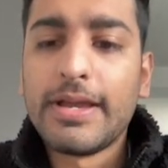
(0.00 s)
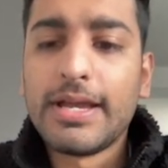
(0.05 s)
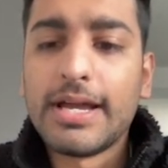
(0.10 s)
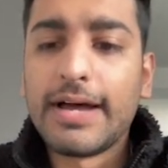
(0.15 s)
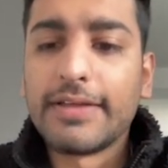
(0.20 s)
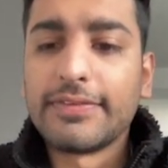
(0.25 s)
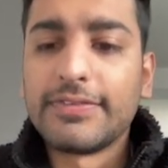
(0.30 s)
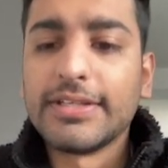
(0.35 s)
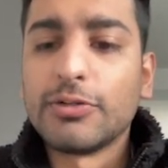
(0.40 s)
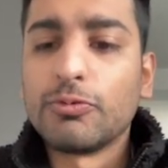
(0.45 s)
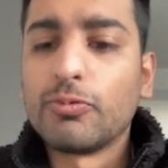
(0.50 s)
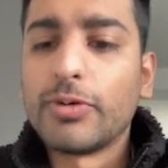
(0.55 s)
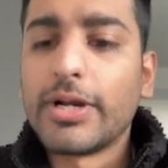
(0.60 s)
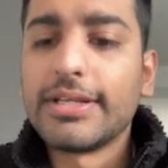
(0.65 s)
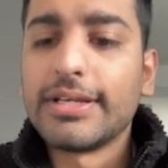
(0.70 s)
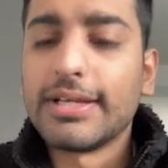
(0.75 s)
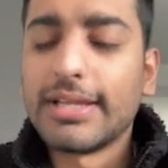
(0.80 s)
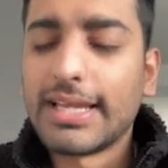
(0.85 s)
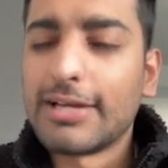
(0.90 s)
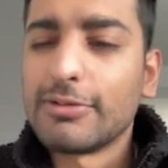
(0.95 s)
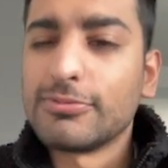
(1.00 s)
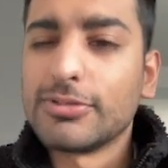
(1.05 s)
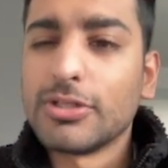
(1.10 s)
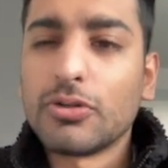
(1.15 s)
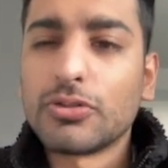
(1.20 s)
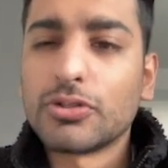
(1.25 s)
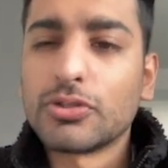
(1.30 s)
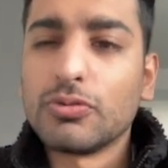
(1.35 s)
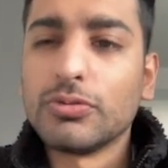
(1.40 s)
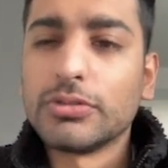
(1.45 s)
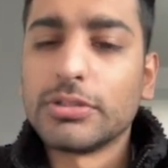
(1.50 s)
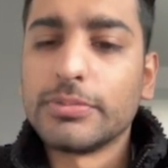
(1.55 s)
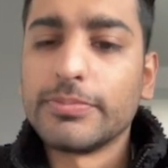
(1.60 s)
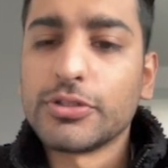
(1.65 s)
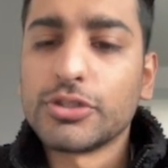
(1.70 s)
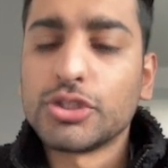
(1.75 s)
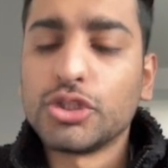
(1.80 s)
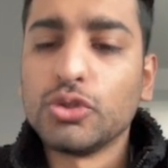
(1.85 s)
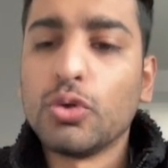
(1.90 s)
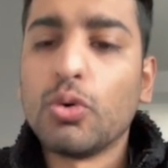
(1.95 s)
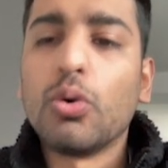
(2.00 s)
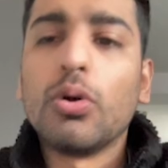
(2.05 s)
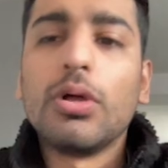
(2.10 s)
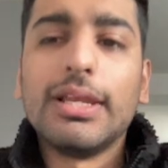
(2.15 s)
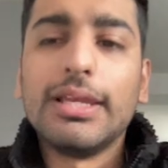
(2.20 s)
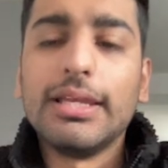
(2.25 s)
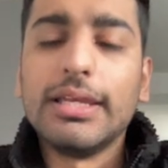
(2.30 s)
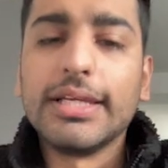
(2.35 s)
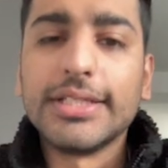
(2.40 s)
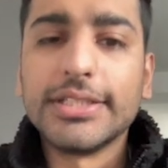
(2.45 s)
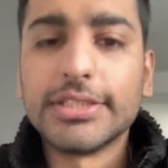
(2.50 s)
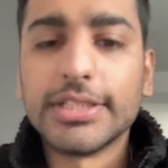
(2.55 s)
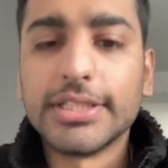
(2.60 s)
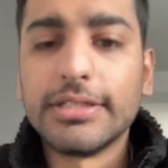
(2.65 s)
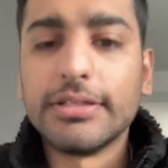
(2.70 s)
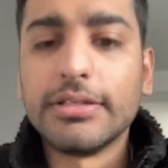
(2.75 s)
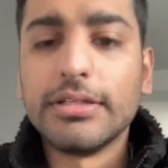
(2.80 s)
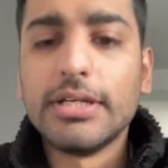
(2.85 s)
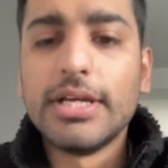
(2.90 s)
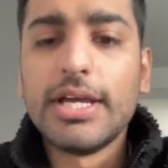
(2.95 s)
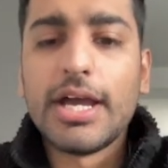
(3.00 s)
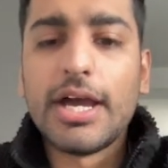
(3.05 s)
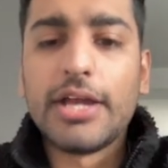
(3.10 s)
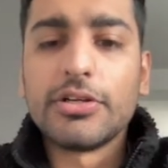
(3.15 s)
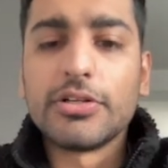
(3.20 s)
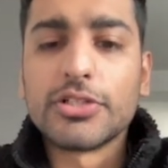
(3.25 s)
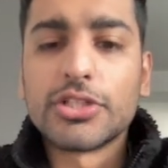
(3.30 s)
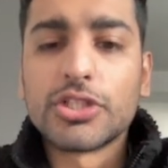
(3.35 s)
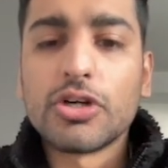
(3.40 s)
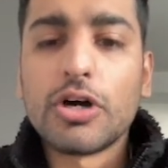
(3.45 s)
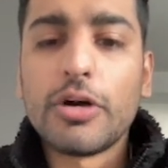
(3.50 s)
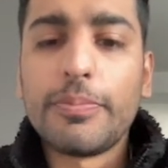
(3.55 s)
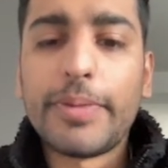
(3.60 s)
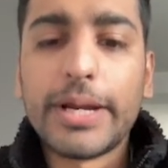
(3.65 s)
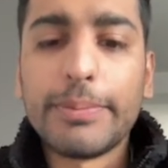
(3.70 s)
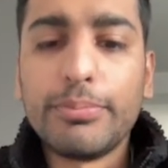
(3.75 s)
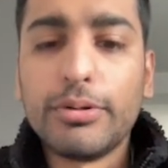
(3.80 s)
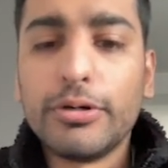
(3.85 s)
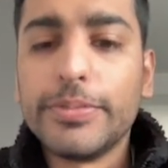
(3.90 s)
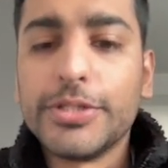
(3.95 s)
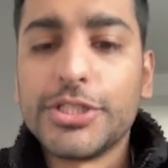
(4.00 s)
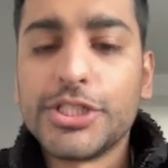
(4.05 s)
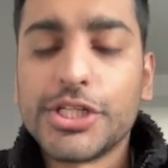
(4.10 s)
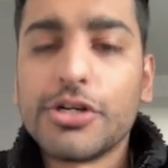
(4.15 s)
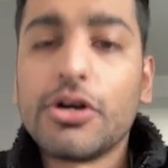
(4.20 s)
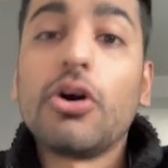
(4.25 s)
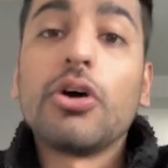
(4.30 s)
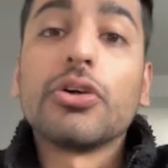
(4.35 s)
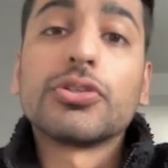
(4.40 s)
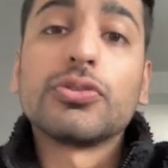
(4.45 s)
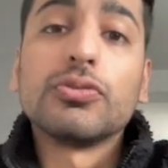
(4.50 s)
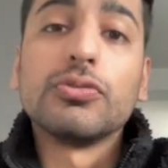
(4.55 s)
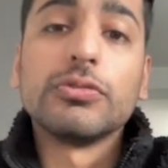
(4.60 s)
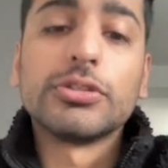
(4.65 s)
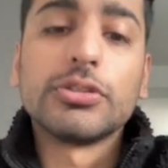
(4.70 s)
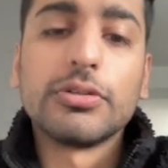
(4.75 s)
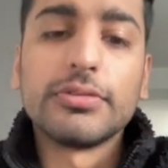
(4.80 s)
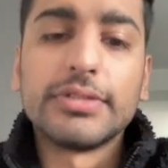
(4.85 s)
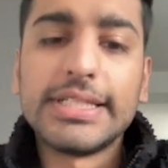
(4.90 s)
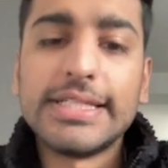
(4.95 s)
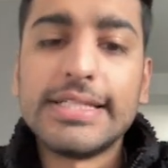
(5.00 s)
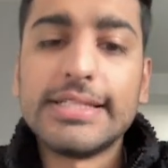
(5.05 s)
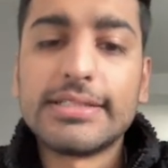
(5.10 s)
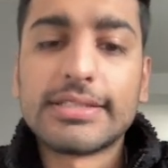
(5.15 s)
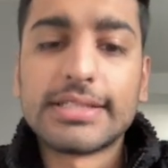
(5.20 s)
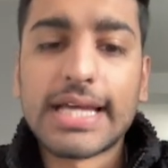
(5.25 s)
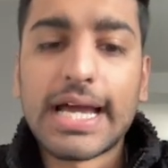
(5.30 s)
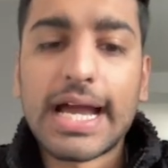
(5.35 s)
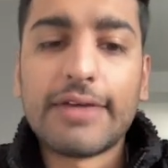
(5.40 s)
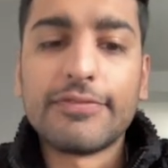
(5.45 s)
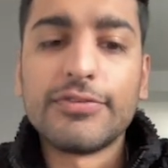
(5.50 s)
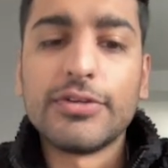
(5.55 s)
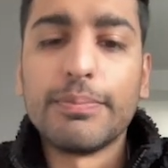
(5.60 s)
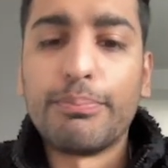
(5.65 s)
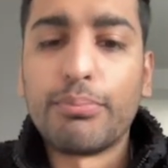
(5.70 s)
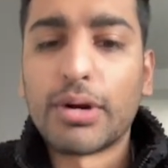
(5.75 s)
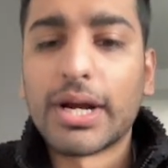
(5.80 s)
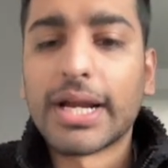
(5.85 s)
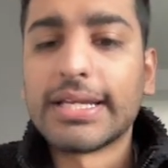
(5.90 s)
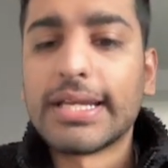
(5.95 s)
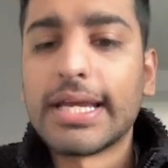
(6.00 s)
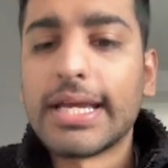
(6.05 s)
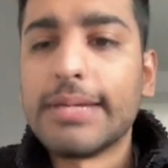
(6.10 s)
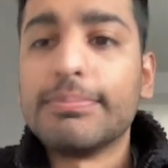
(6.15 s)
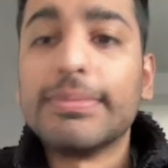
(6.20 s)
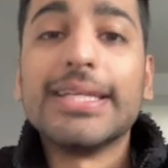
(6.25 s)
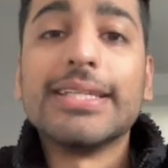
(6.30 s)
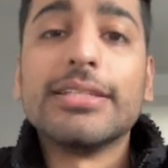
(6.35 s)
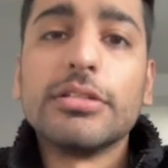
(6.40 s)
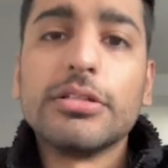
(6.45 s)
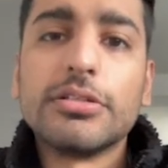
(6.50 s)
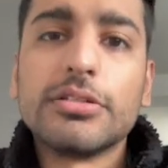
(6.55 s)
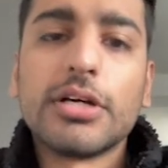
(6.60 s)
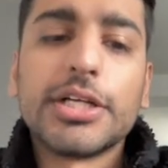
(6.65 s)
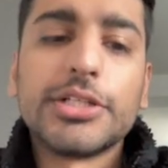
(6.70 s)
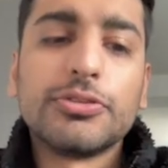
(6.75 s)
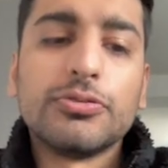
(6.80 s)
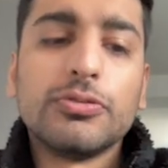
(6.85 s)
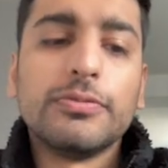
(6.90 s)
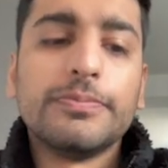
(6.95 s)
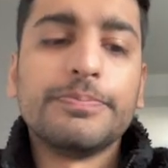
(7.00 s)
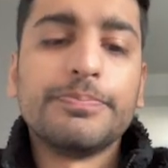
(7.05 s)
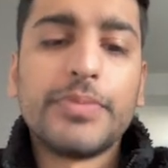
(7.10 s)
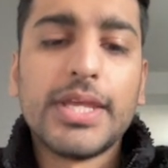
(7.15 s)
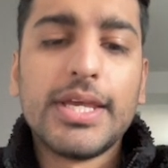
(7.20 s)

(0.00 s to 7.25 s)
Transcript: I think Reddit allows articles, I'm not sure, LinkedIn. And you can start by publishing articles on these that have your brand name in the title.